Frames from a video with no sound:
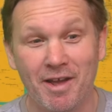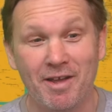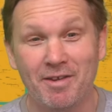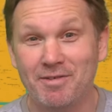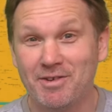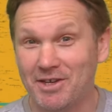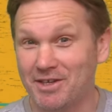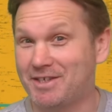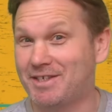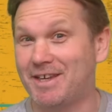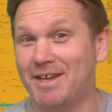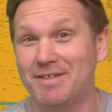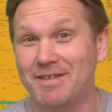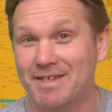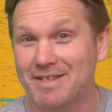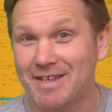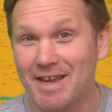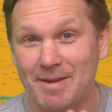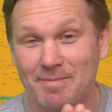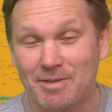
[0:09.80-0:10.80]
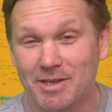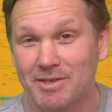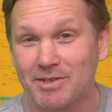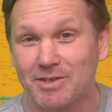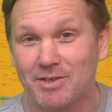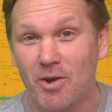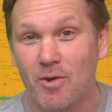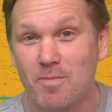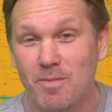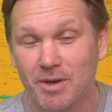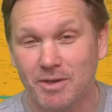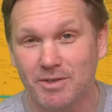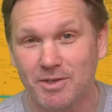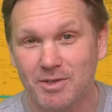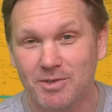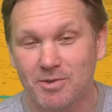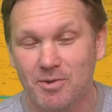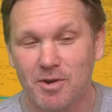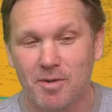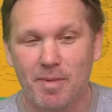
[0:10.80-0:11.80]
Just seeing the teams, there's so much to
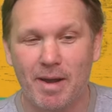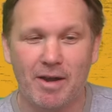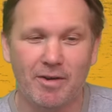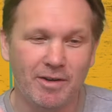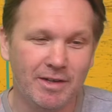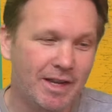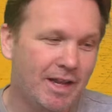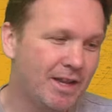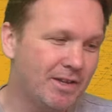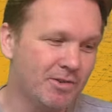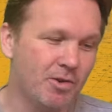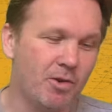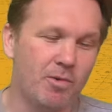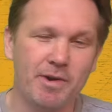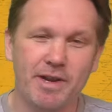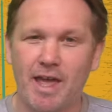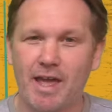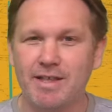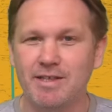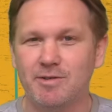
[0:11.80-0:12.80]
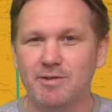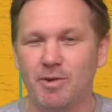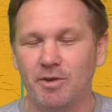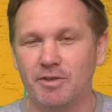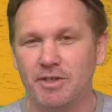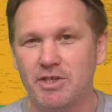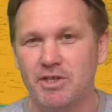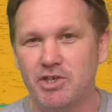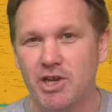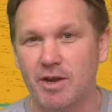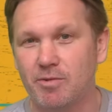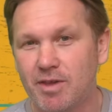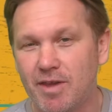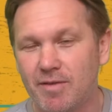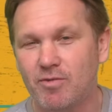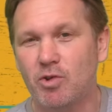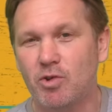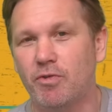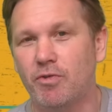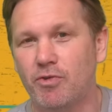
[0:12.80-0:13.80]
talk about. So I want to get into it on this channel. Give
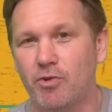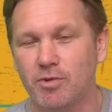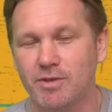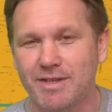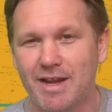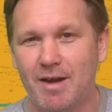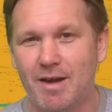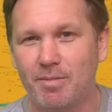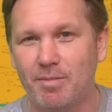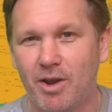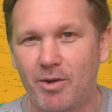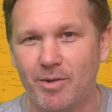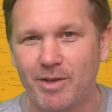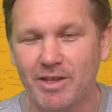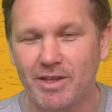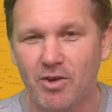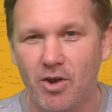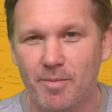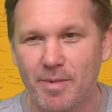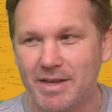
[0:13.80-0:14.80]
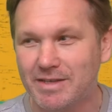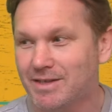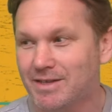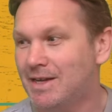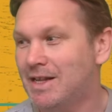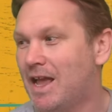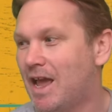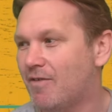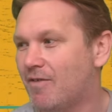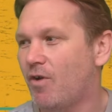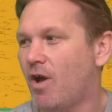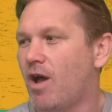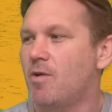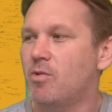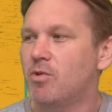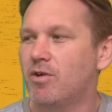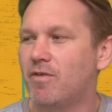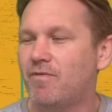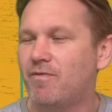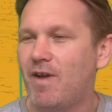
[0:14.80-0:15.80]
your thoughts down below in the comments. If I
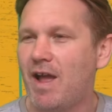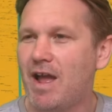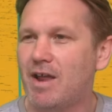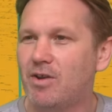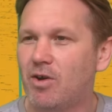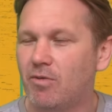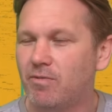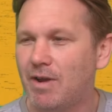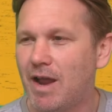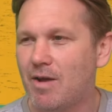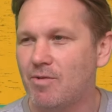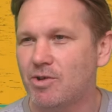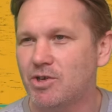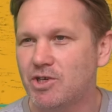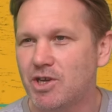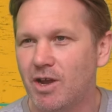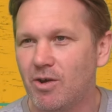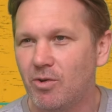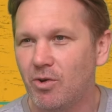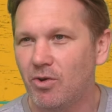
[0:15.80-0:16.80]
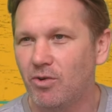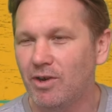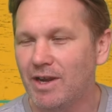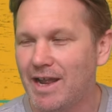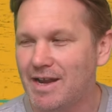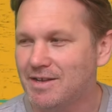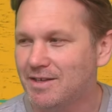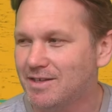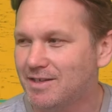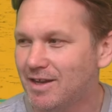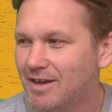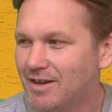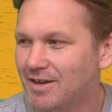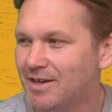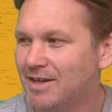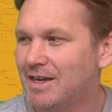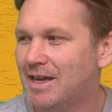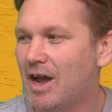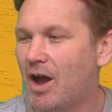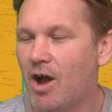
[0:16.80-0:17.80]
were a fan of La Rochelle or Leinster,
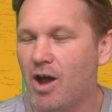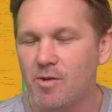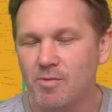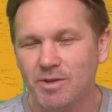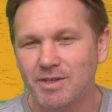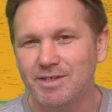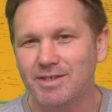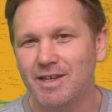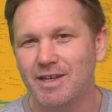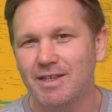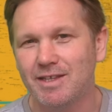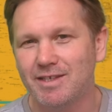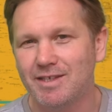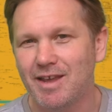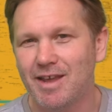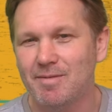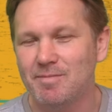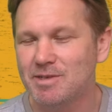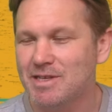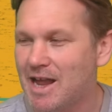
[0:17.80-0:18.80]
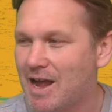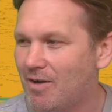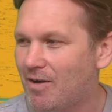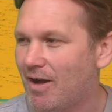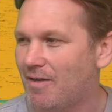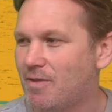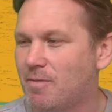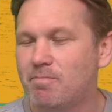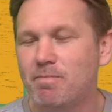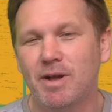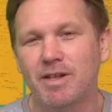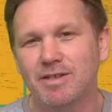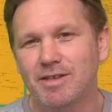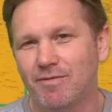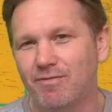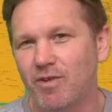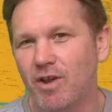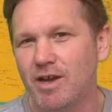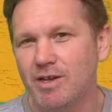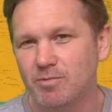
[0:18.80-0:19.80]
I would see the teams now and the
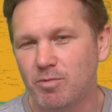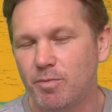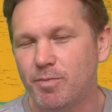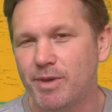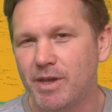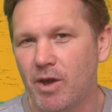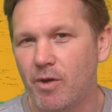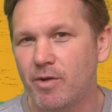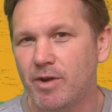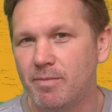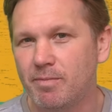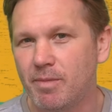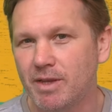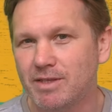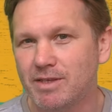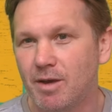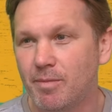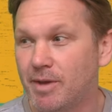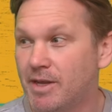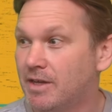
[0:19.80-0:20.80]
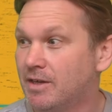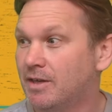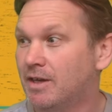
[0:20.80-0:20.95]
butterflies would be going in my tummy.